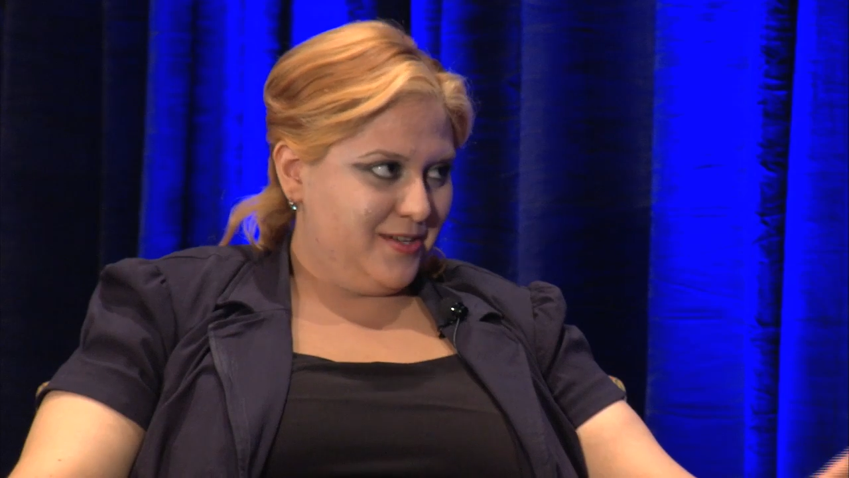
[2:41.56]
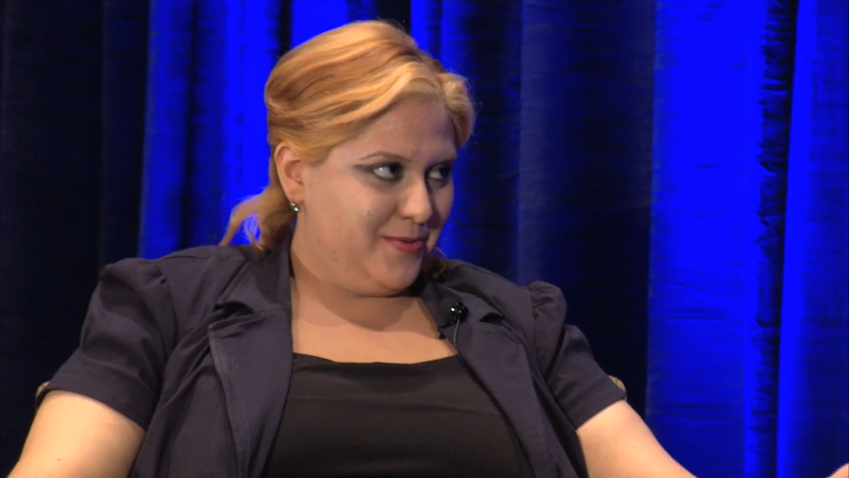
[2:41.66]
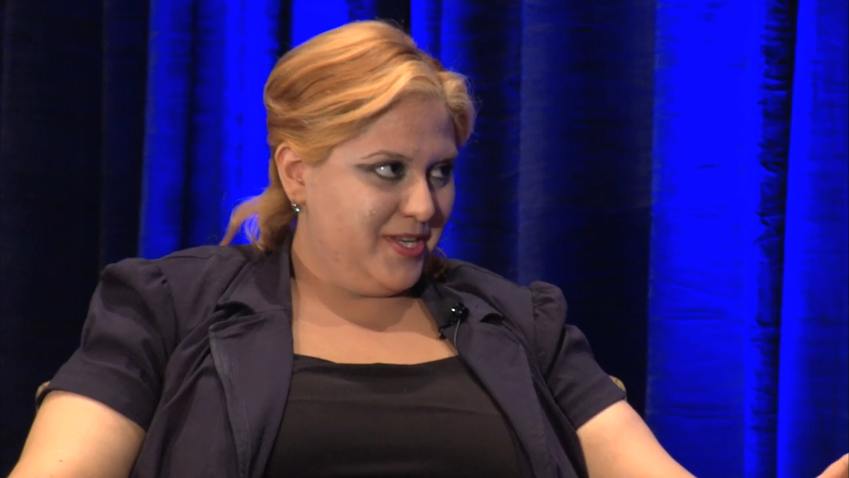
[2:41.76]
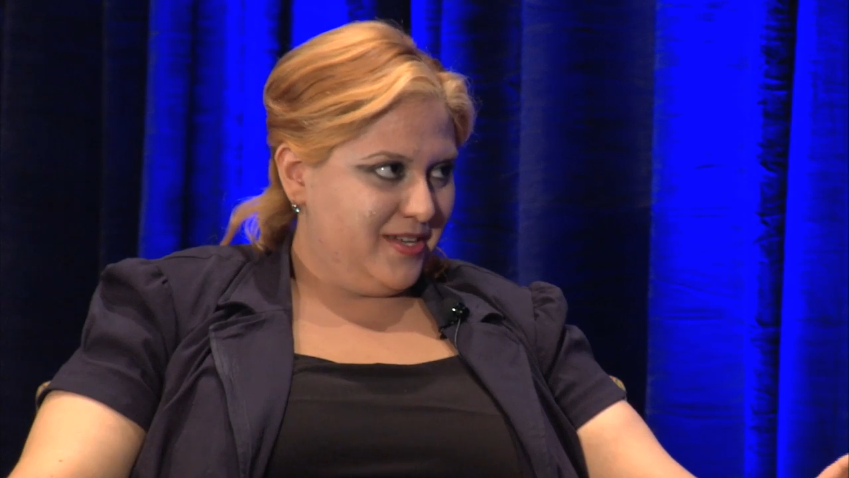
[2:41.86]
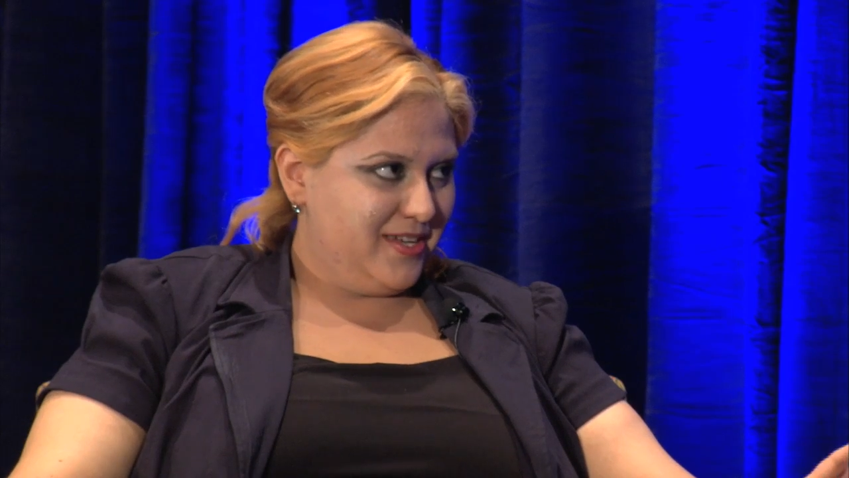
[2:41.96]
a
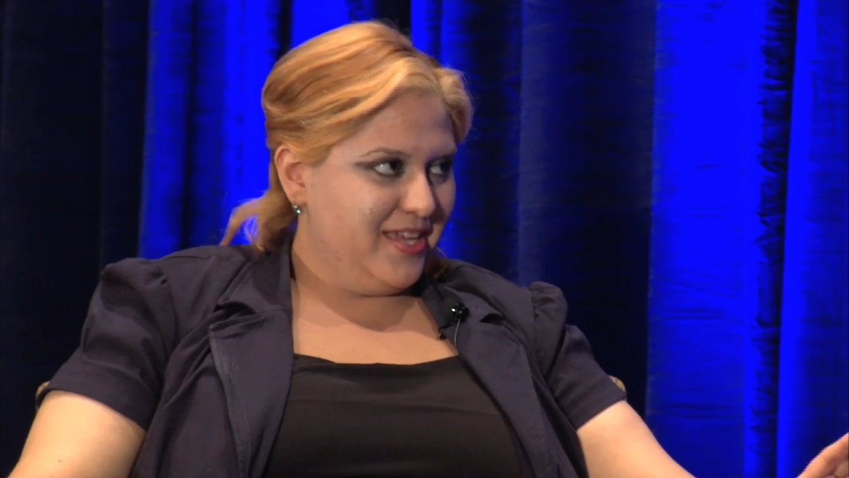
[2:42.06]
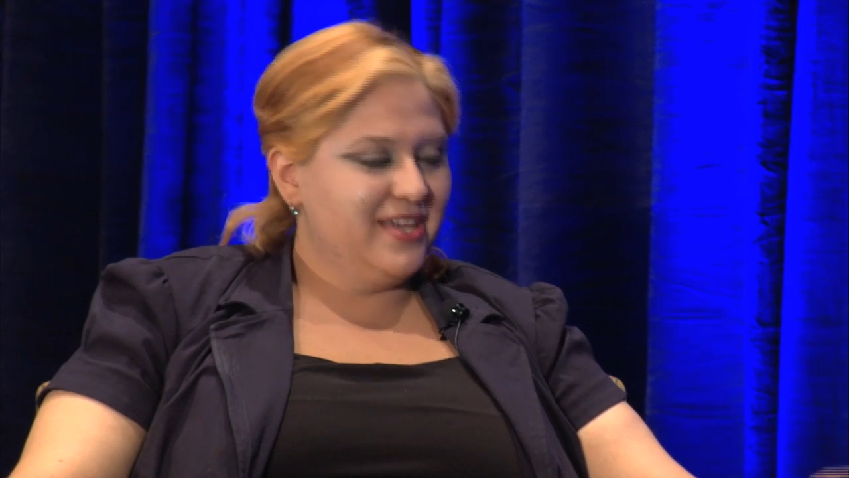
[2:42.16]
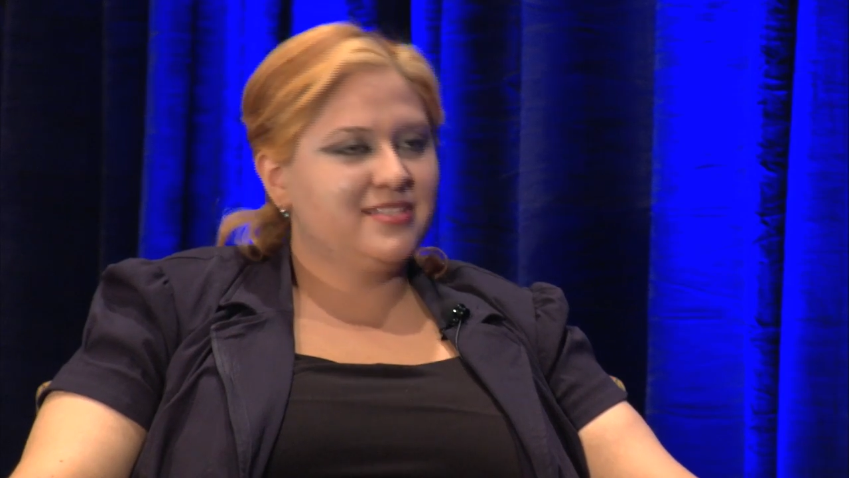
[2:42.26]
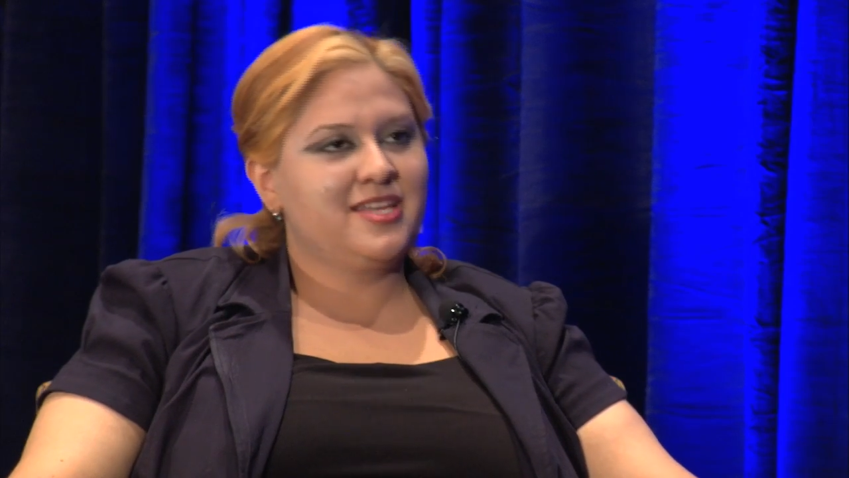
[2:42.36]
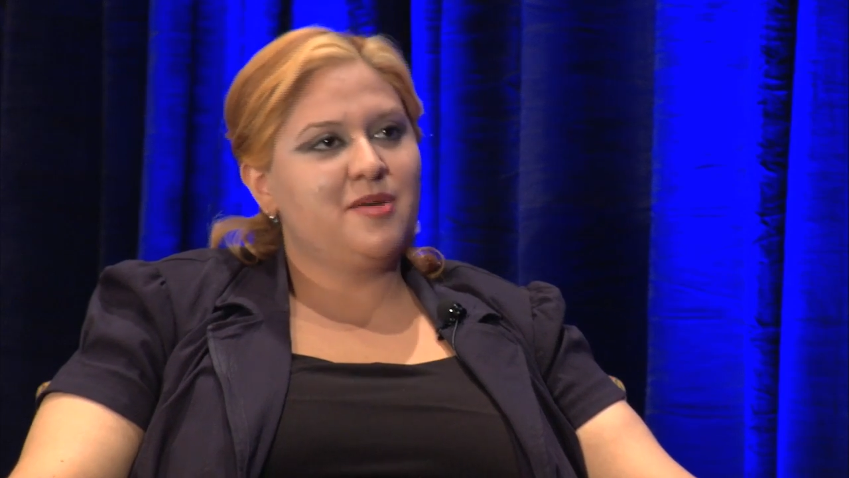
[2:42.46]
quick
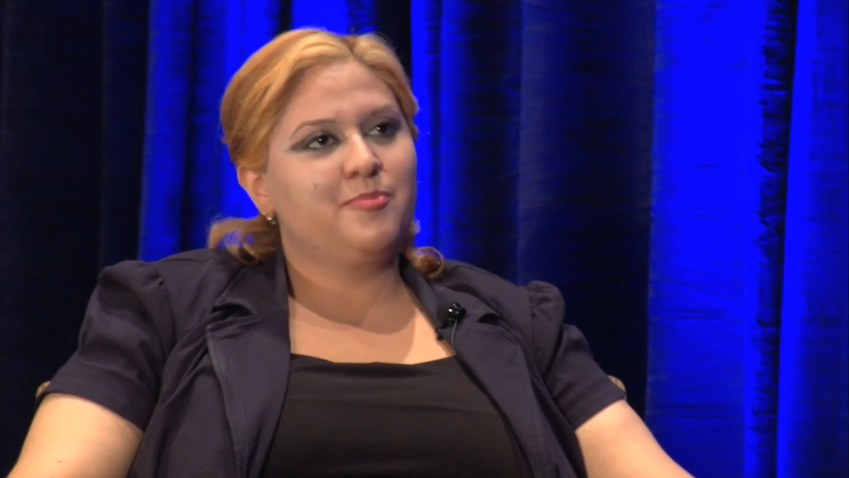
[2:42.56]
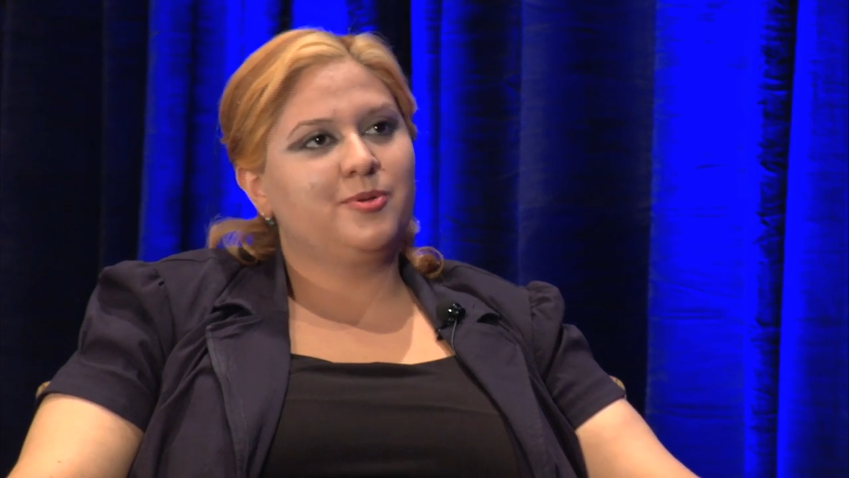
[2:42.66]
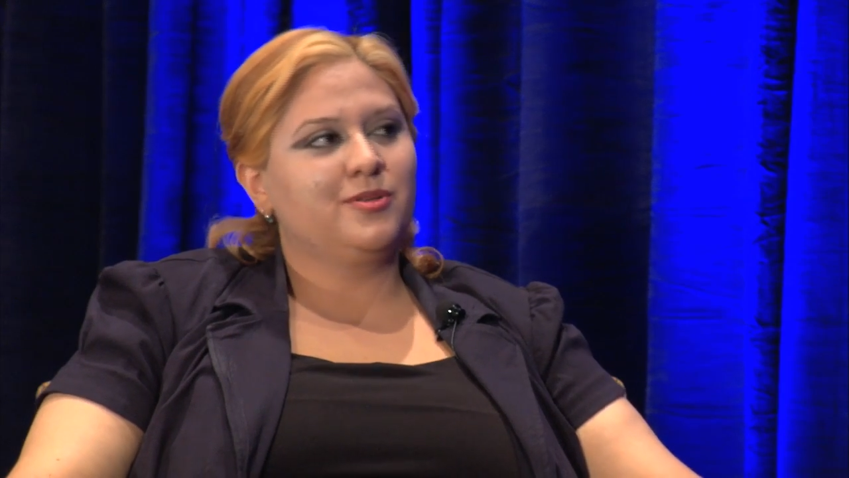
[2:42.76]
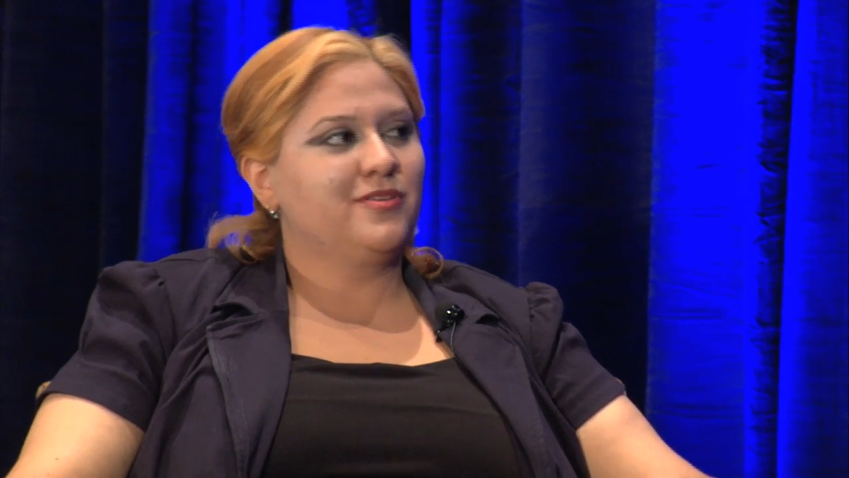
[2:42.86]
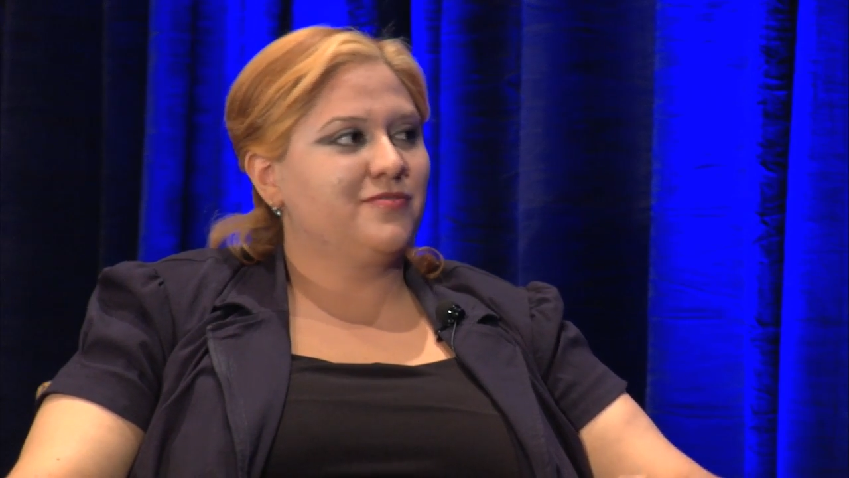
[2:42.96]
example